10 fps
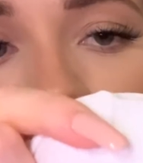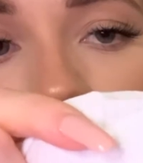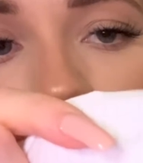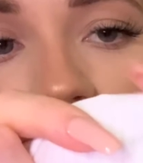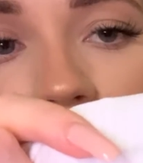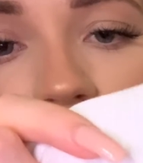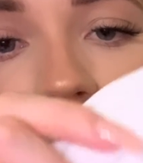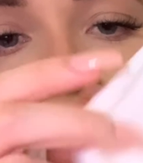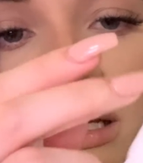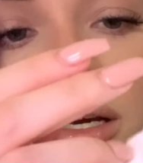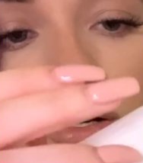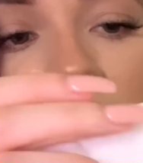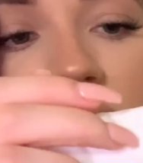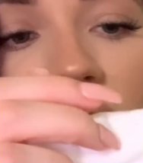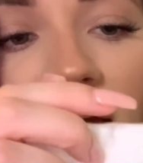ribbed right here.
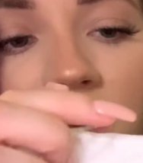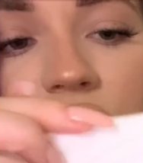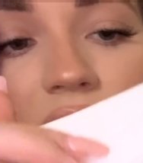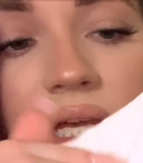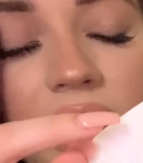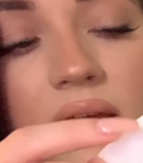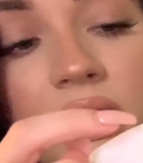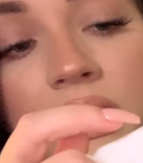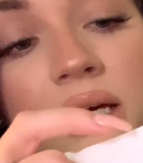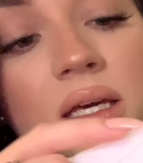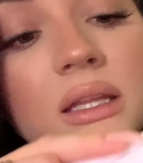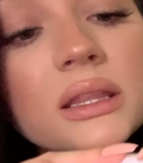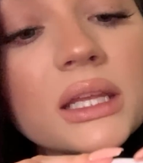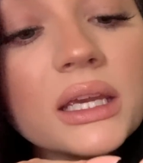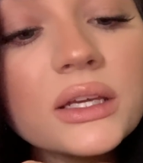It's actually,
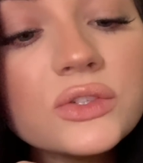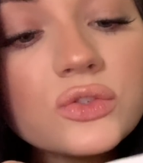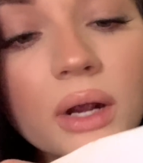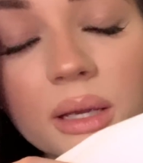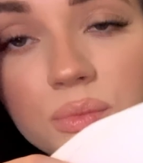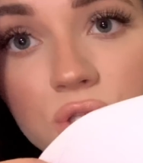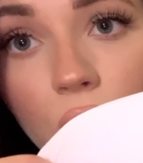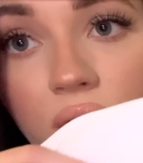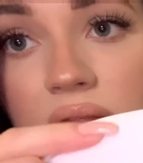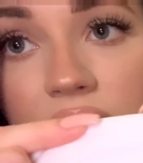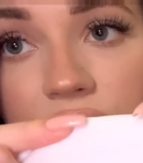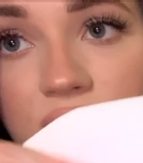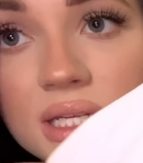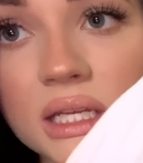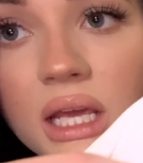the stripes are
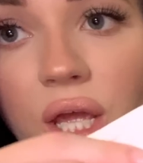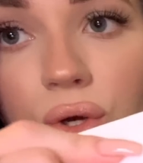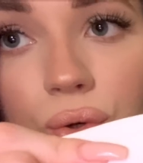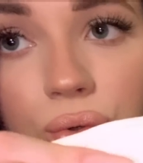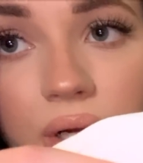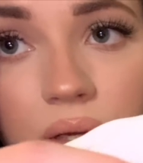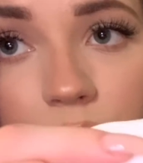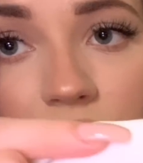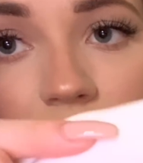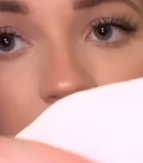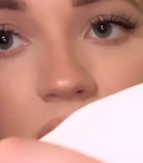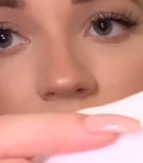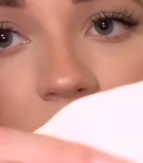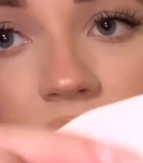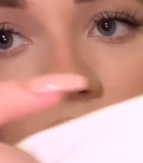lifted and ribbed
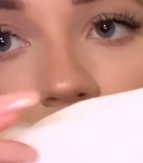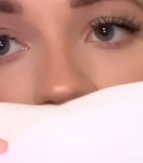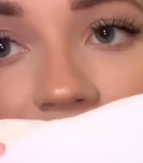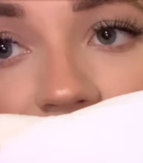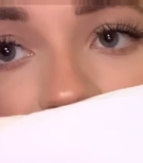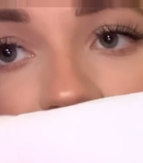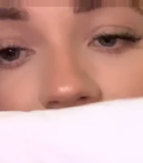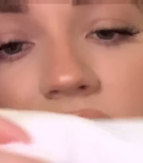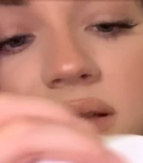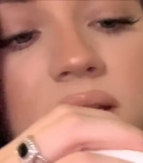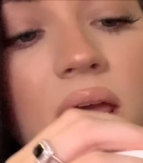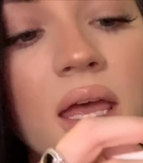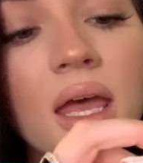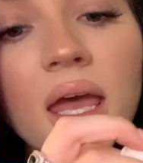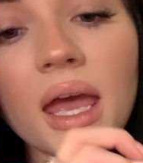on the ends.
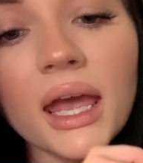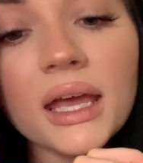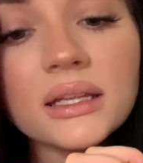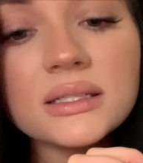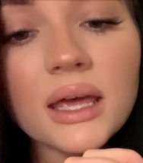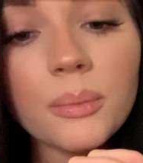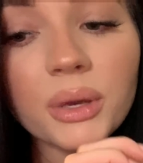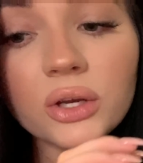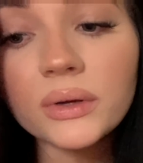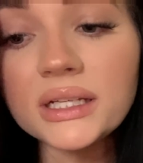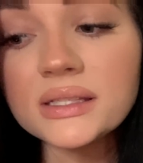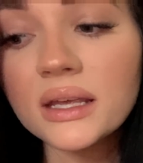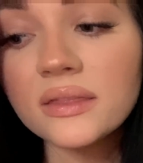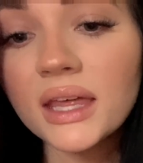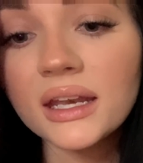And a big reason
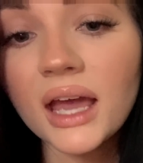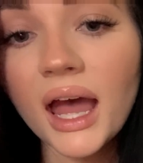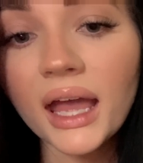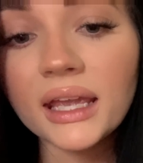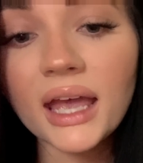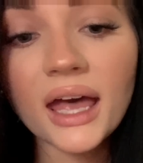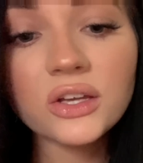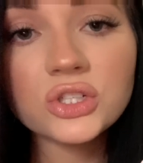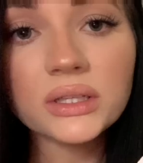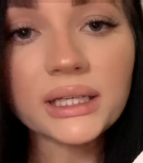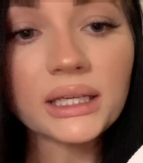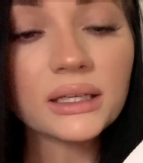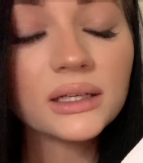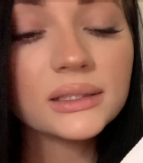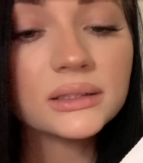that I
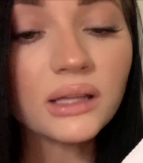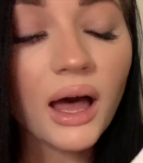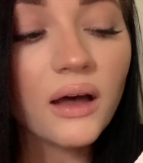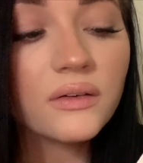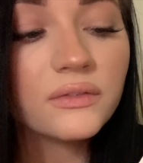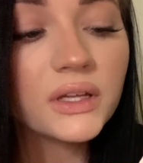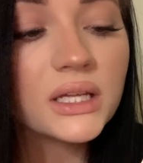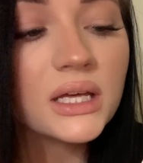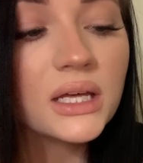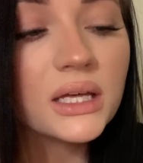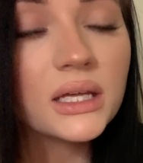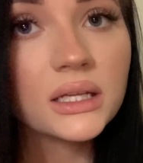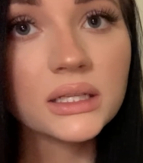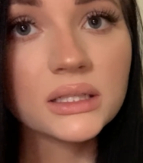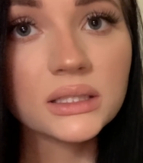actually love
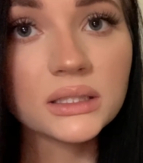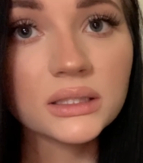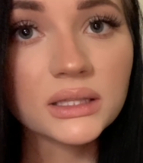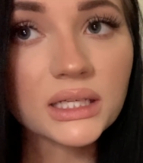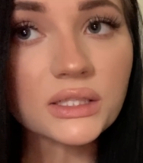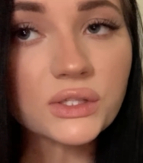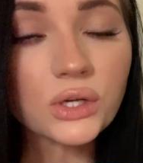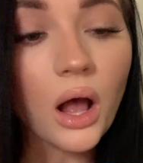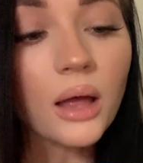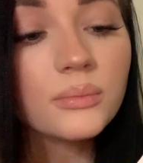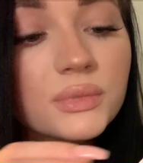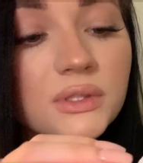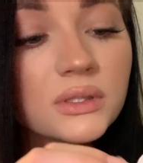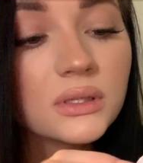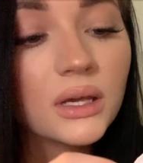these
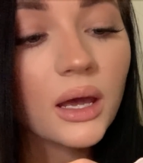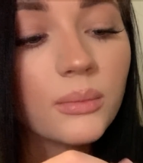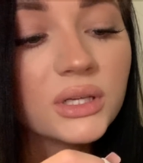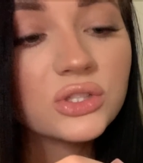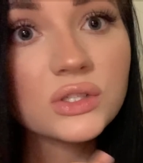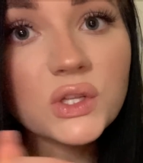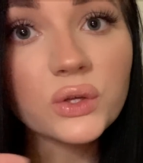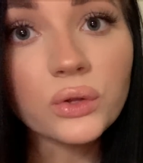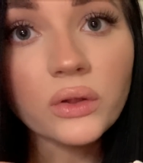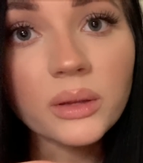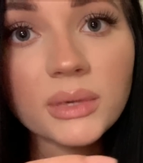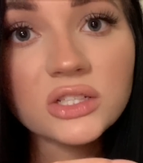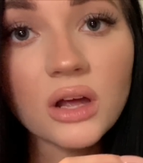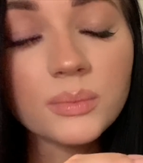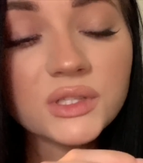tops, and just Lululemon
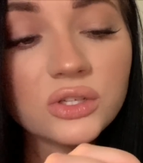tops in